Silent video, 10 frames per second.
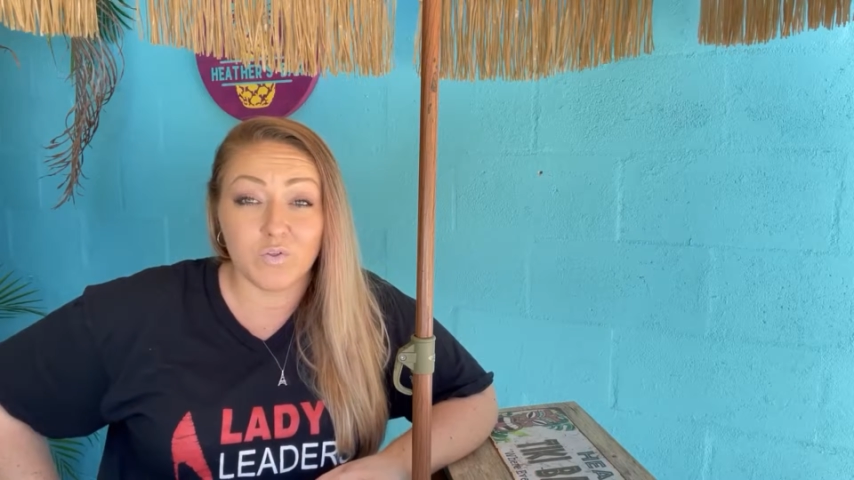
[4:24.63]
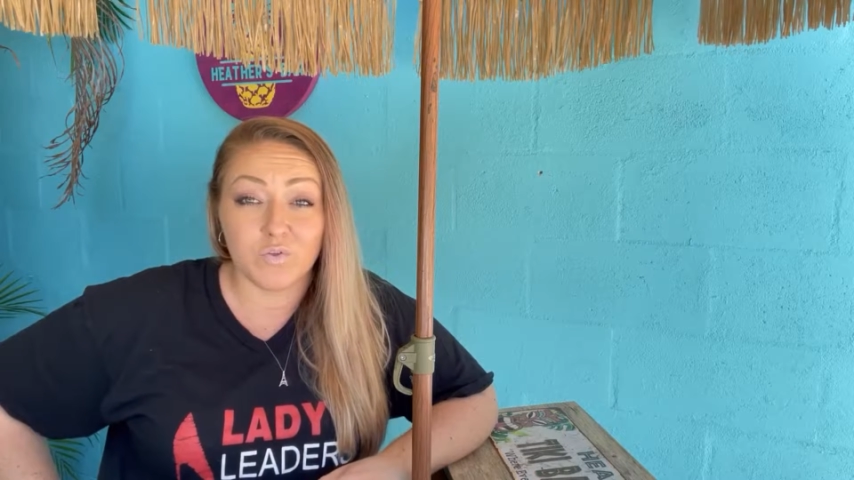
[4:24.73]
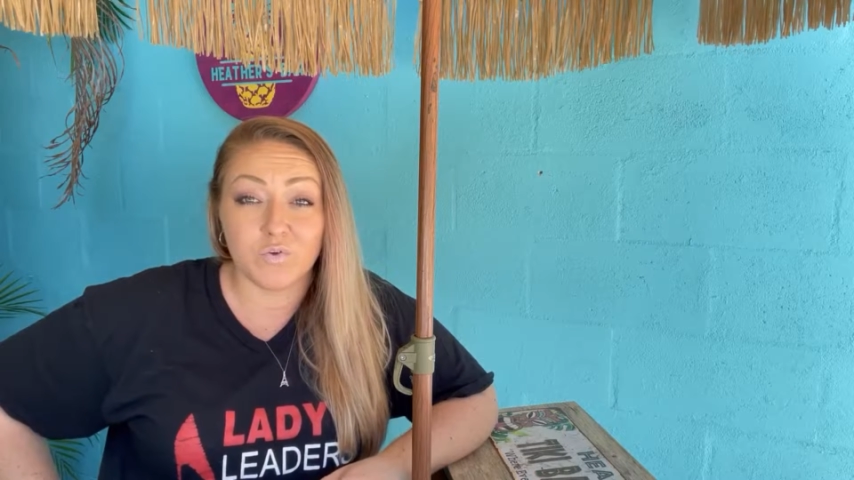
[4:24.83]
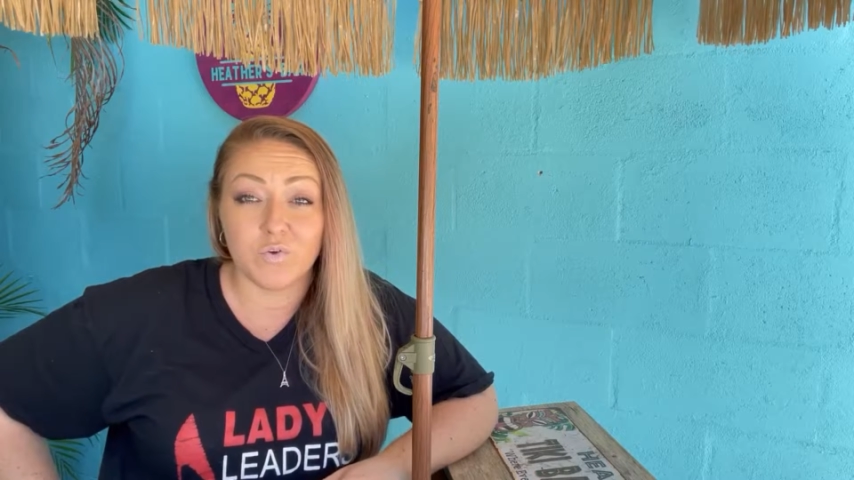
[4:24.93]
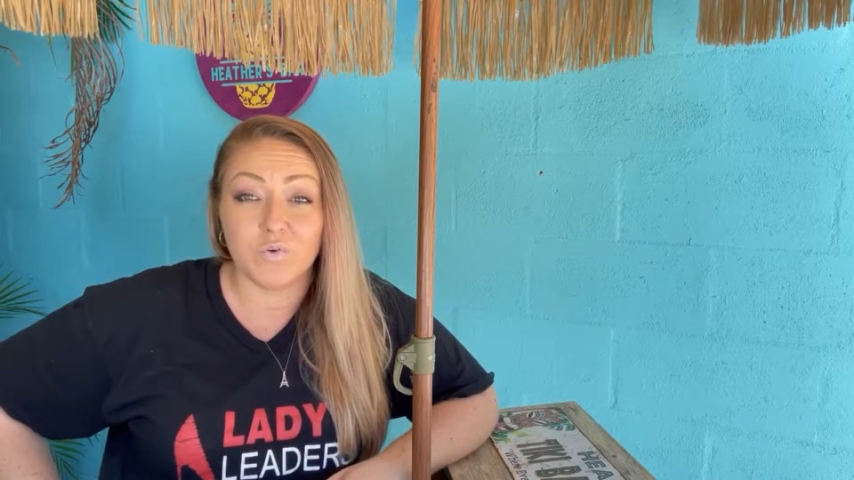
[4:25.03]

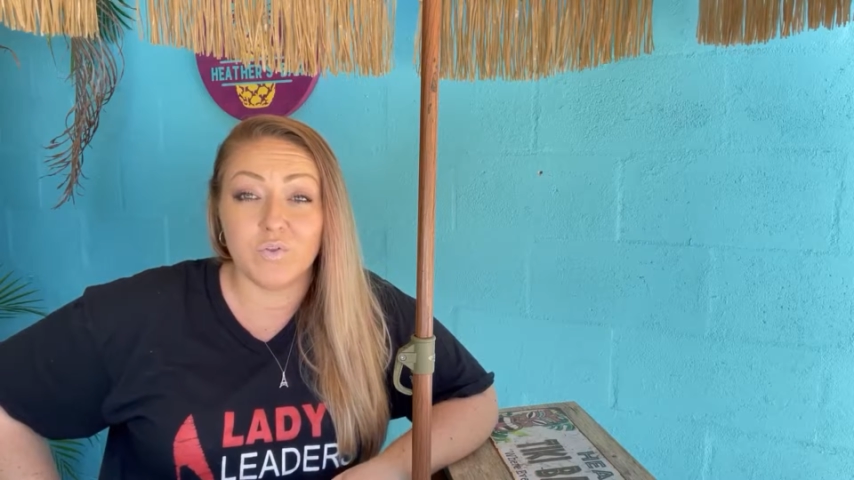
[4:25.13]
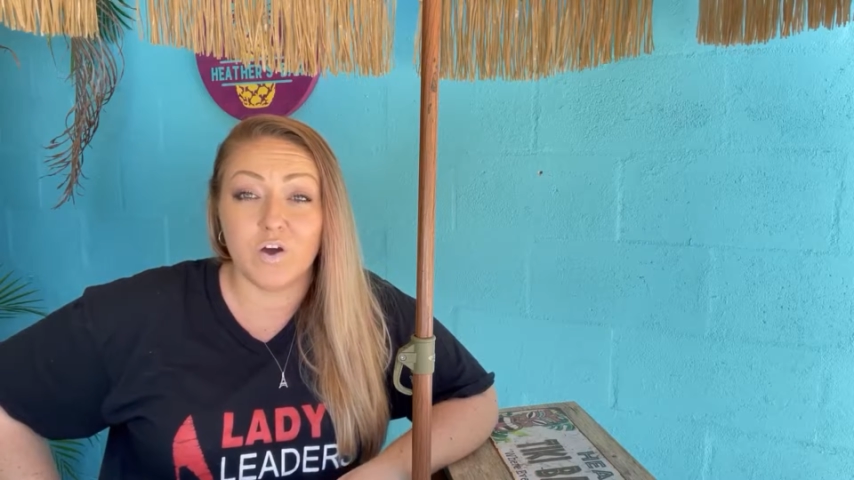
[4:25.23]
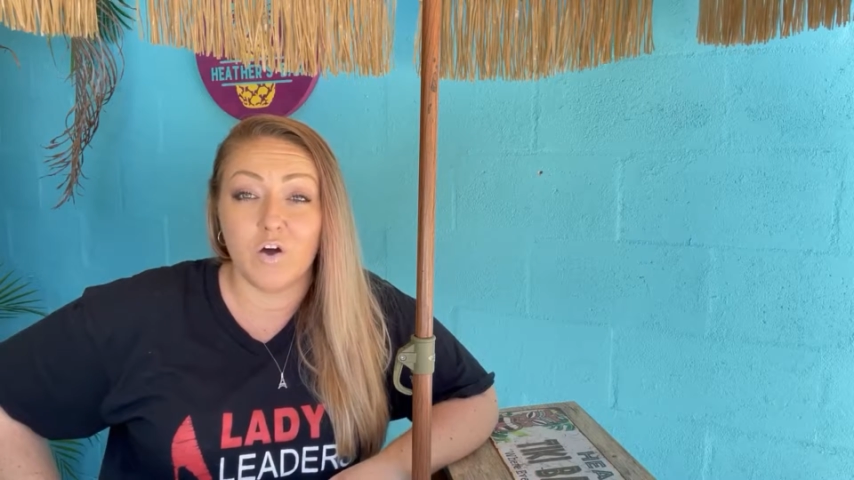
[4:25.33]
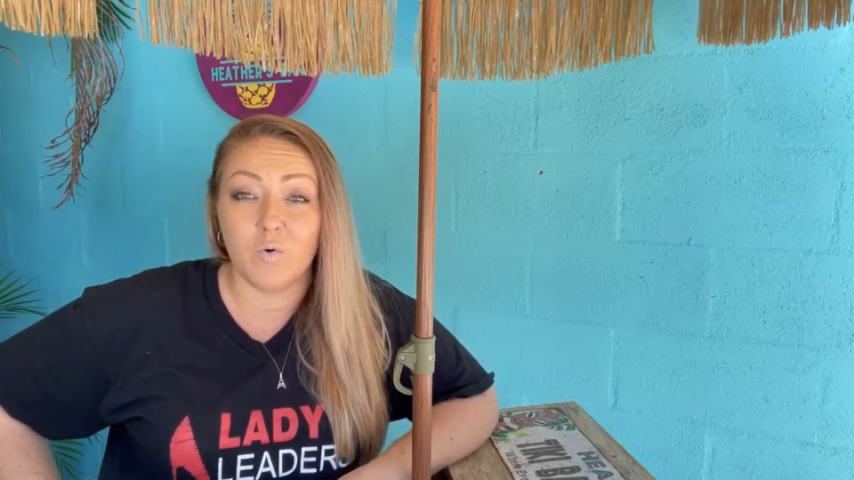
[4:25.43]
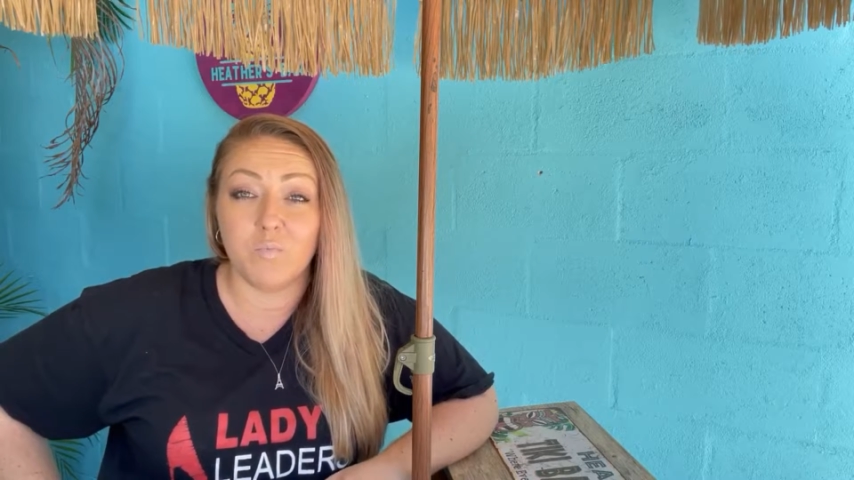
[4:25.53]
through the
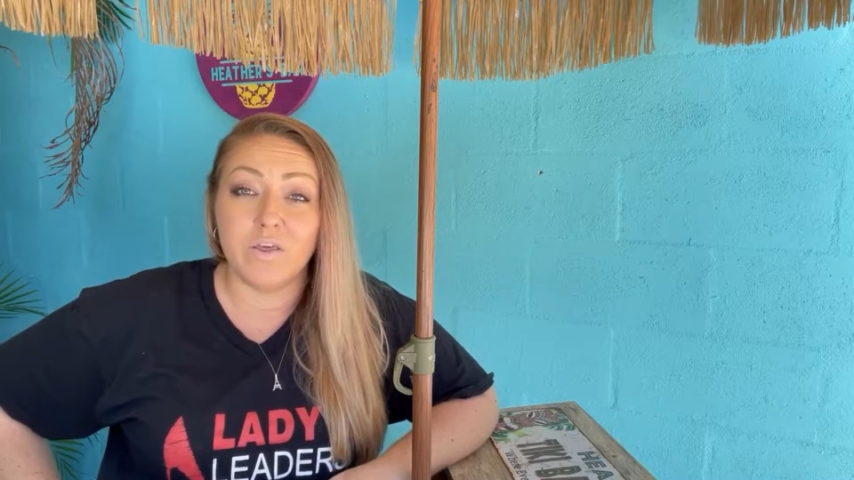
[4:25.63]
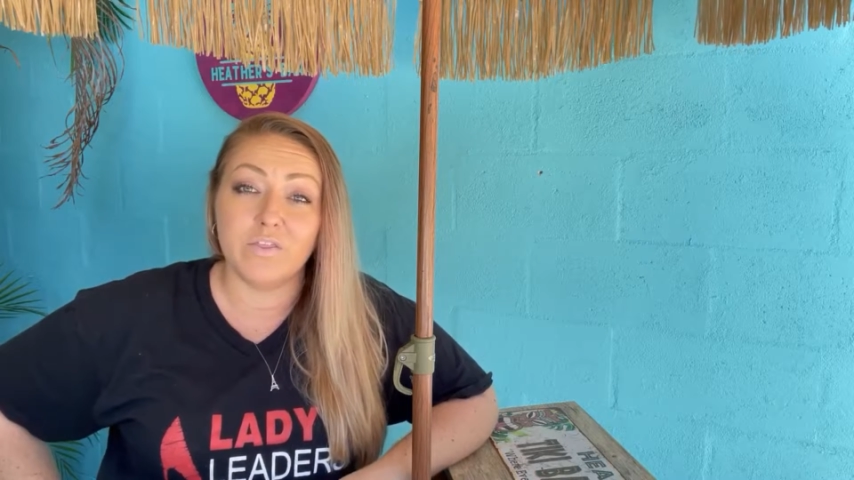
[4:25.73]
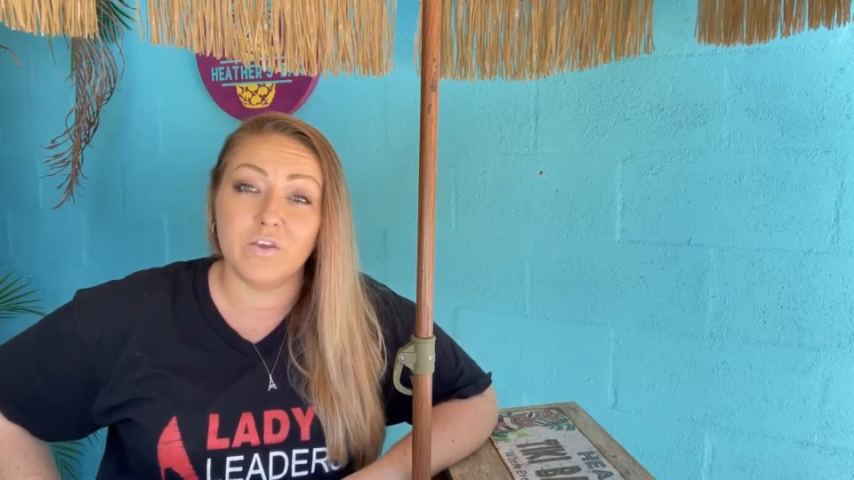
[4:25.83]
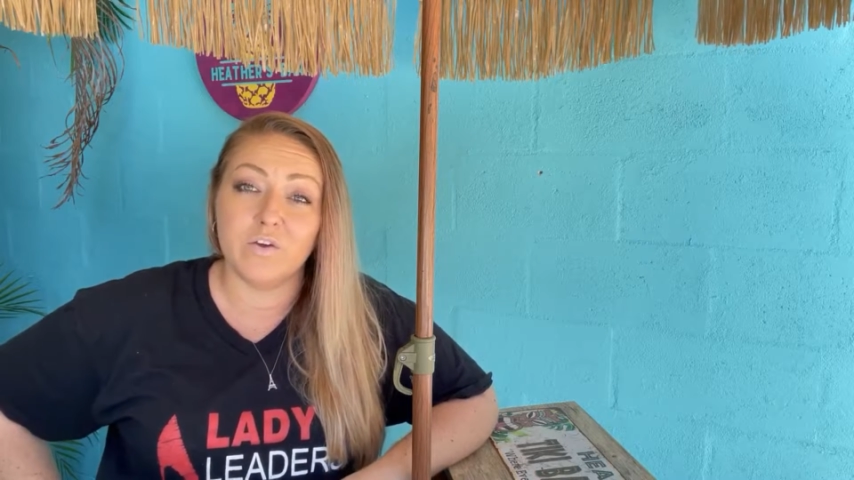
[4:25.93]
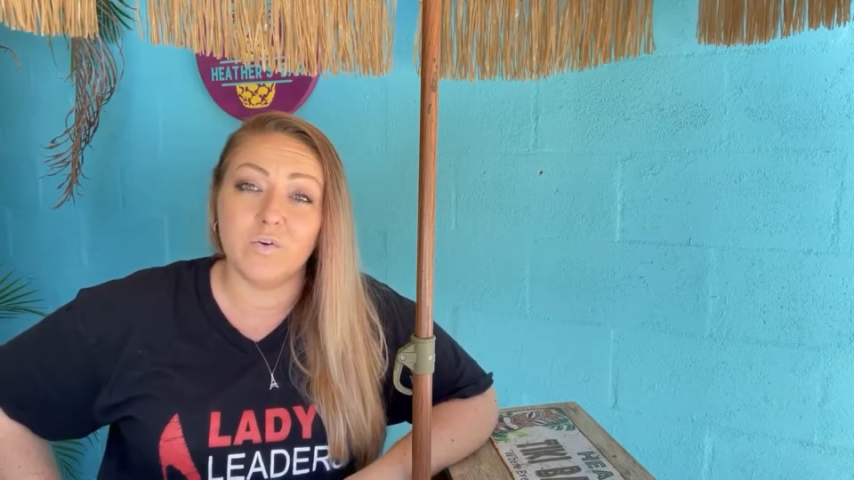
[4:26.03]
home
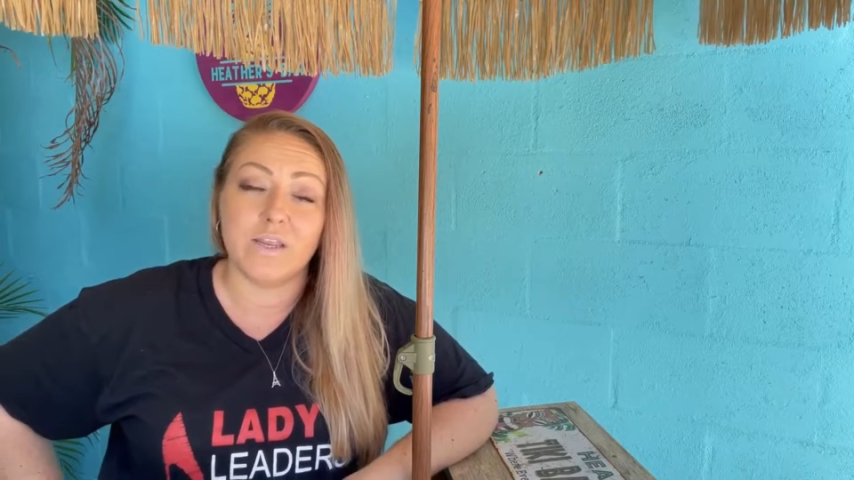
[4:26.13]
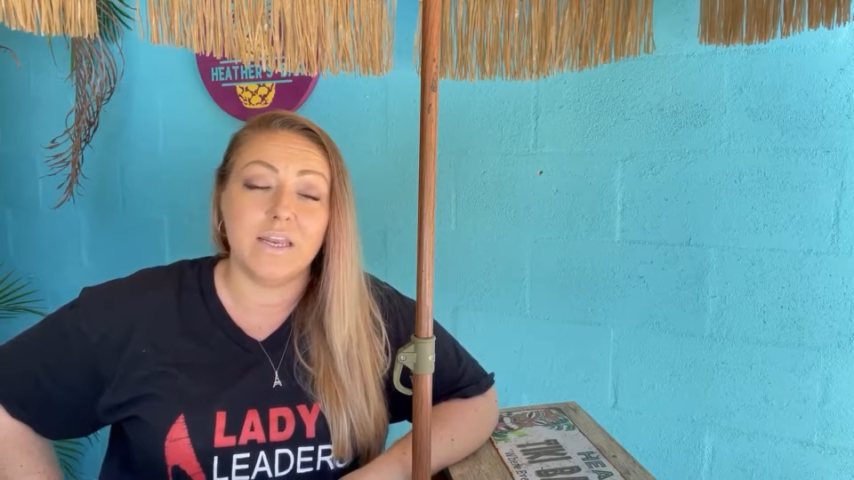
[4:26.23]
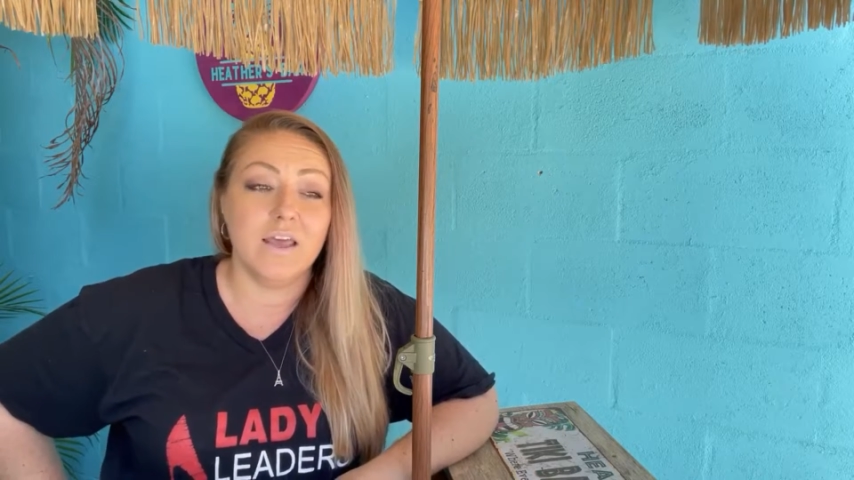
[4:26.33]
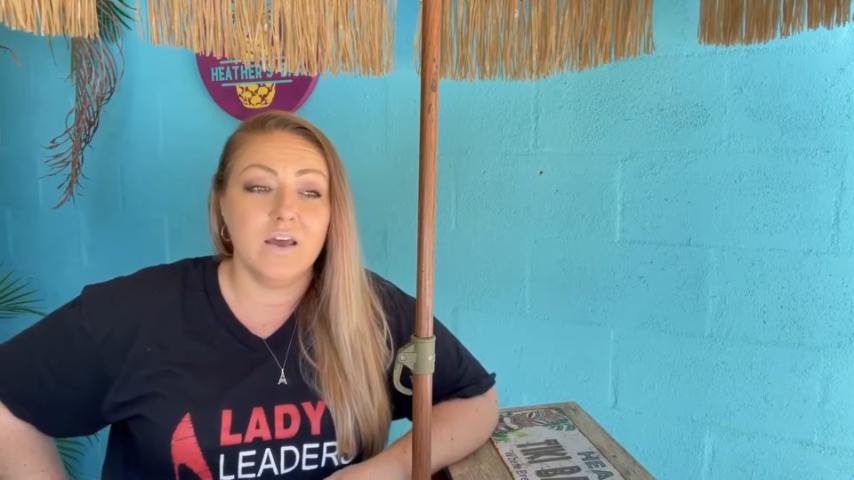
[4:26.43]
with you, and